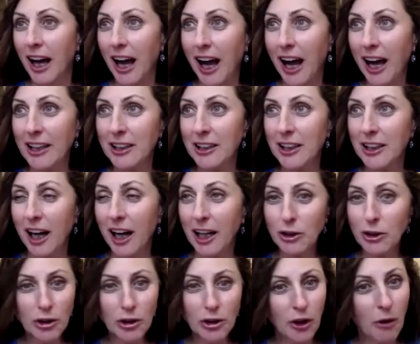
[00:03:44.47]
I, I
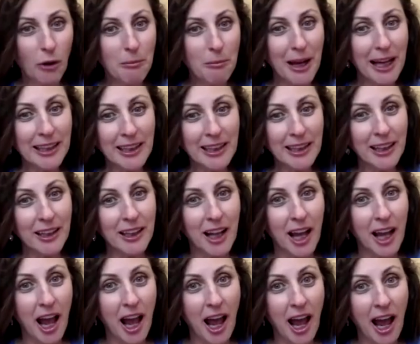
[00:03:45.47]
don't know many
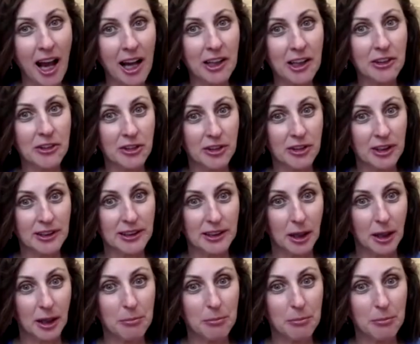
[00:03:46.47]
actress uh,